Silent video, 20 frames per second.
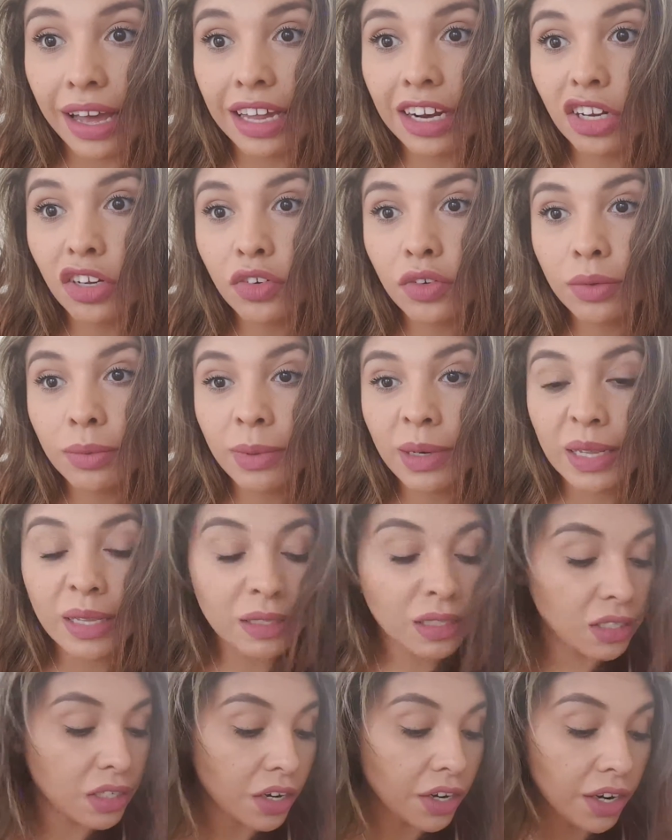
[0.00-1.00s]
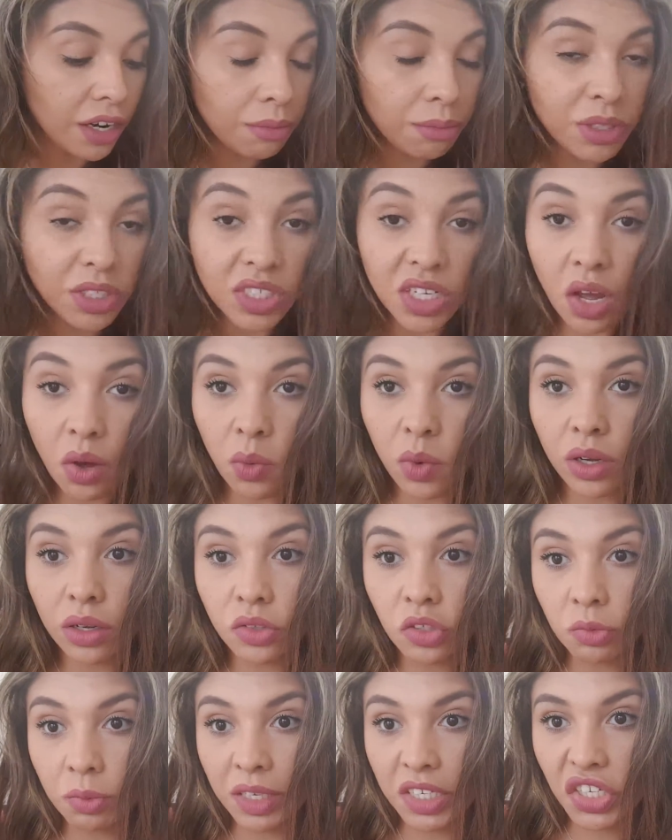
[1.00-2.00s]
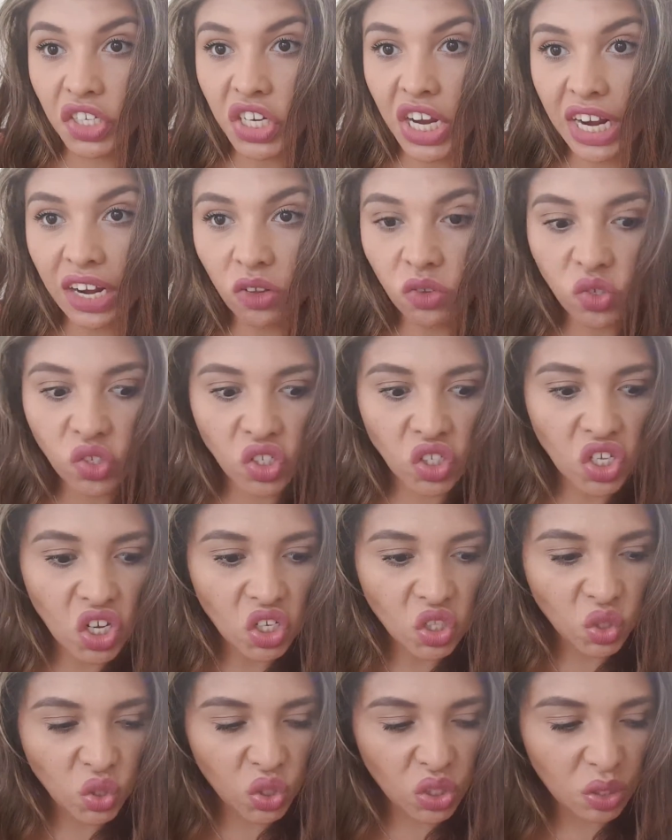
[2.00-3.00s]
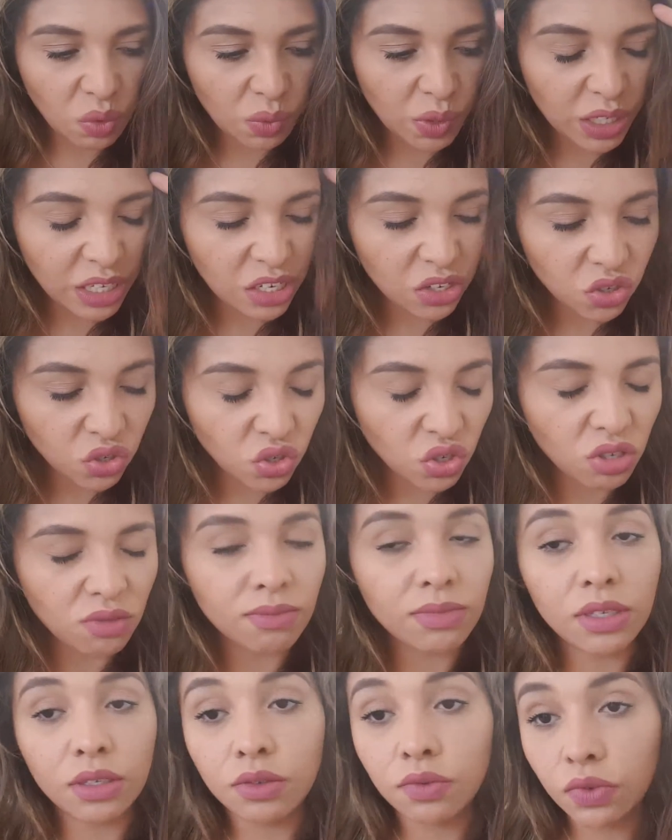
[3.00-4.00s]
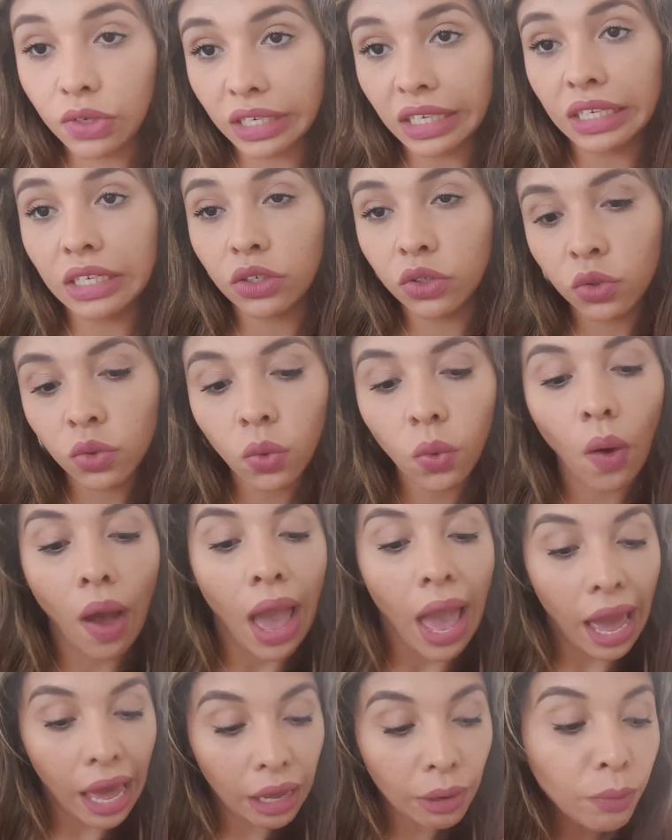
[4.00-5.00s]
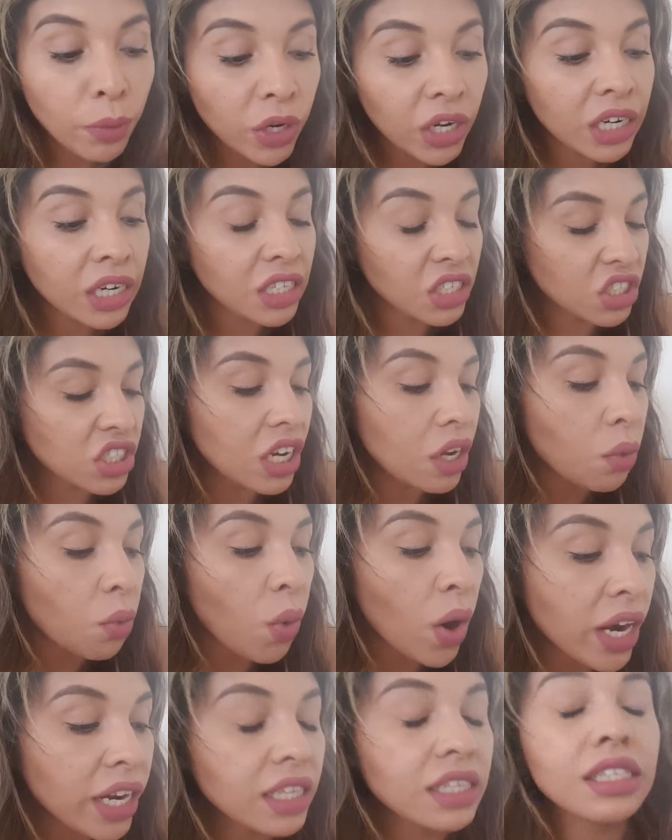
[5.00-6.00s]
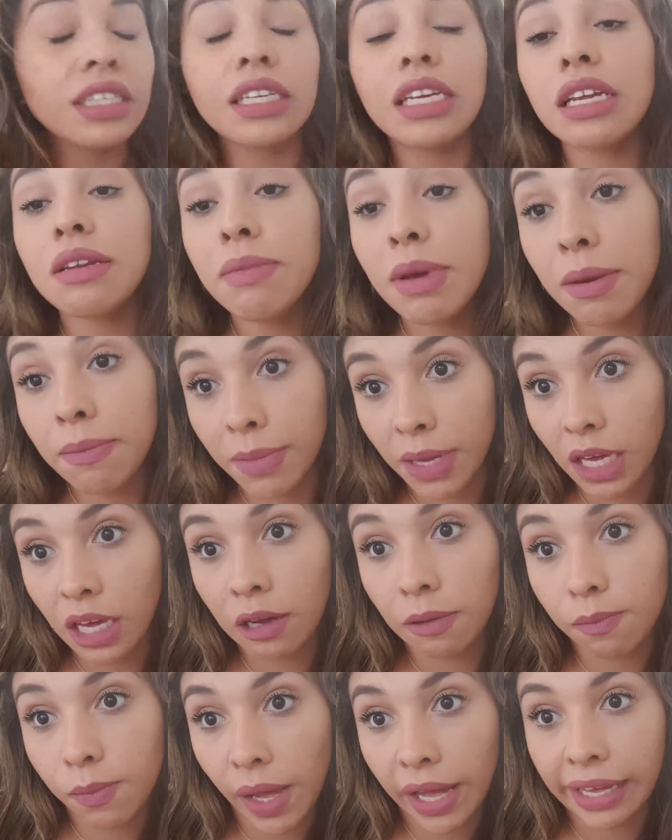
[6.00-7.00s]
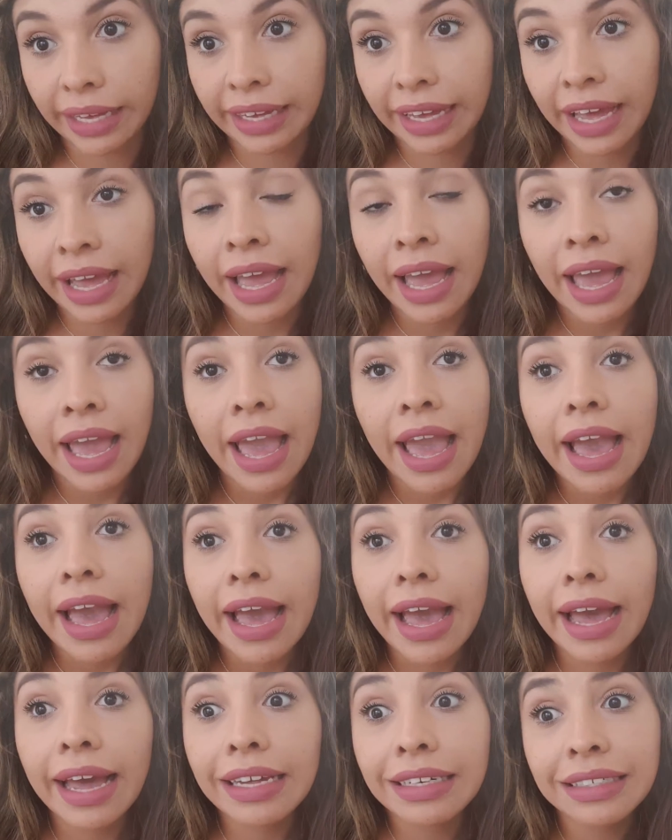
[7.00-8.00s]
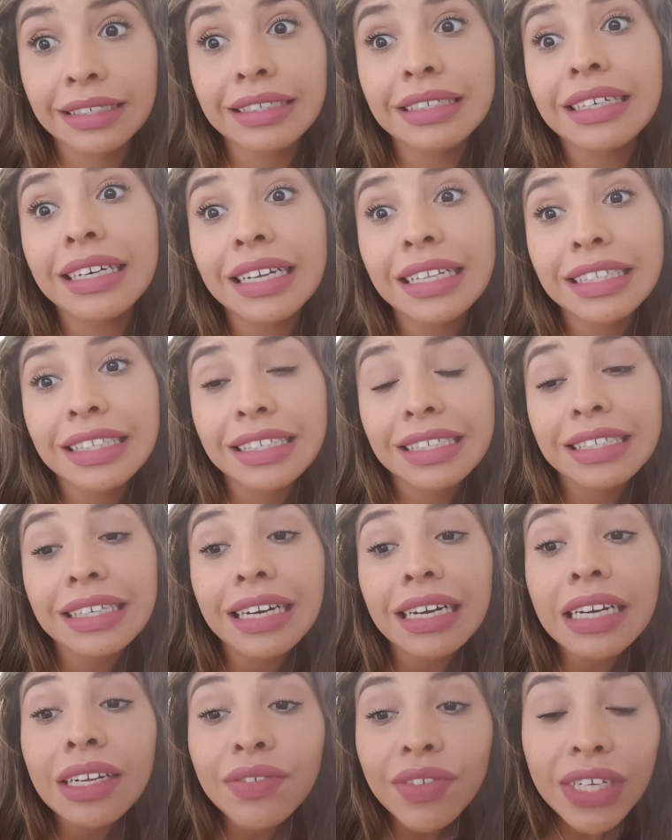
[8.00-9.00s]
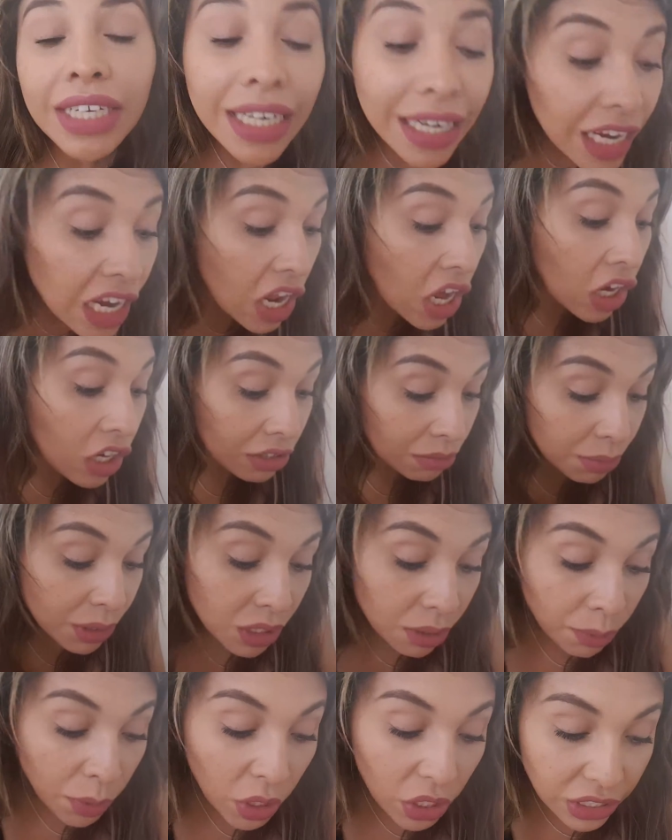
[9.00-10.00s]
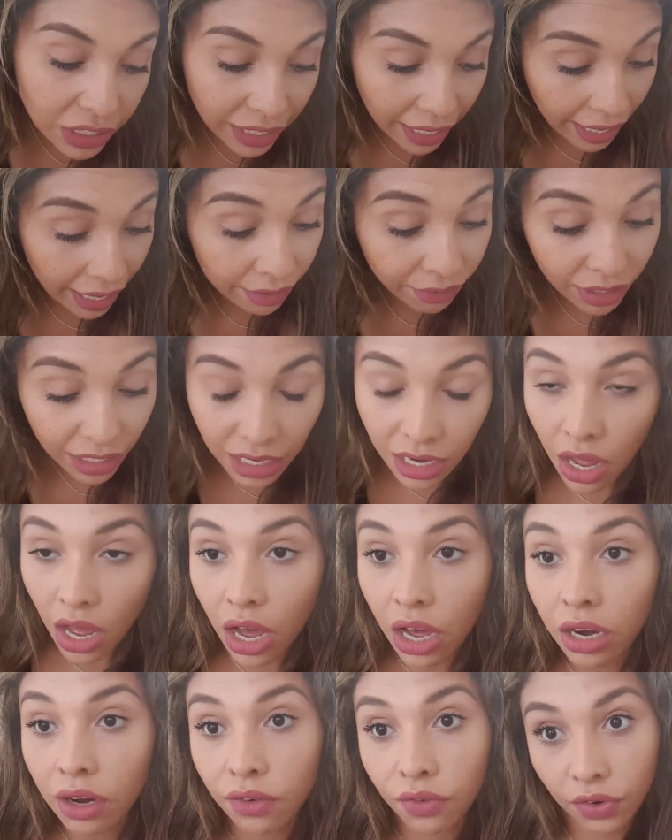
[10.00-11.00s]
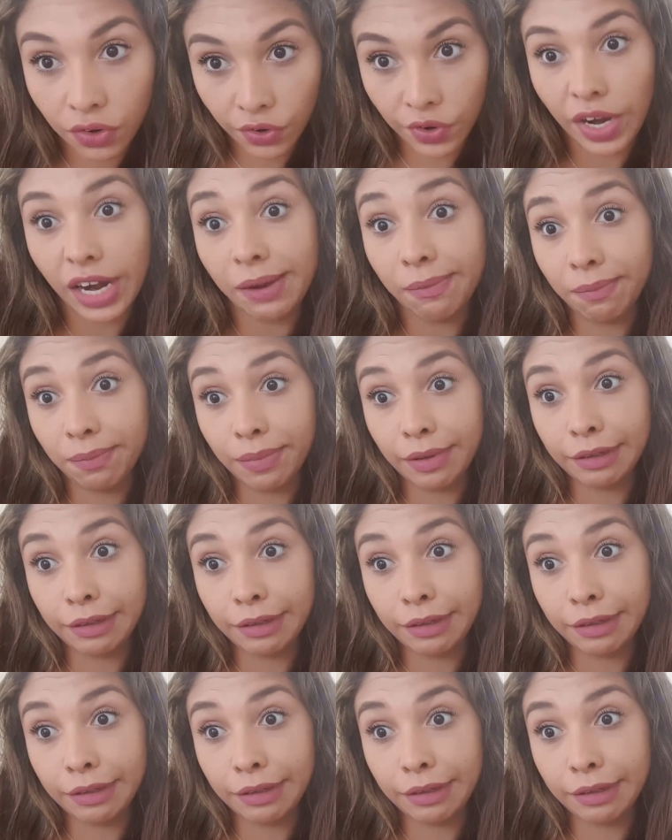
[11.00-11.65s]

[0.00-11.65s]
Hello everyone, my name is Carla Michelle. Welcome to my channel. So today we're gonna do something really cool and we're gonna check what it's in my makeup bag. And that's gonna be a long video because I have a lot of crap.